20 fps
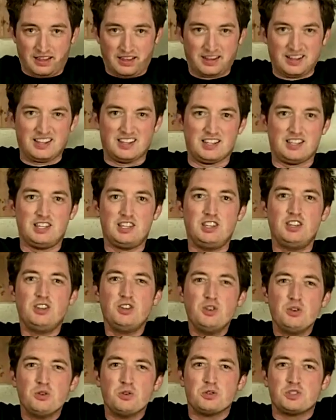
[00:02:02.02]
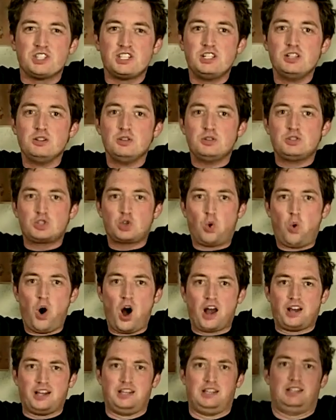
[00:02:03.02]
and in huge, huge
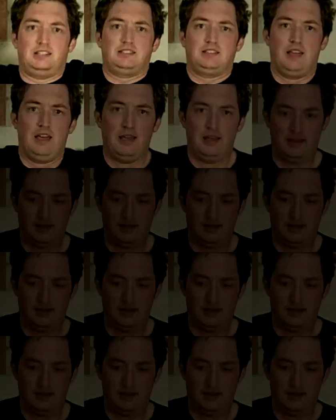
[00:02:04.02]
quantities.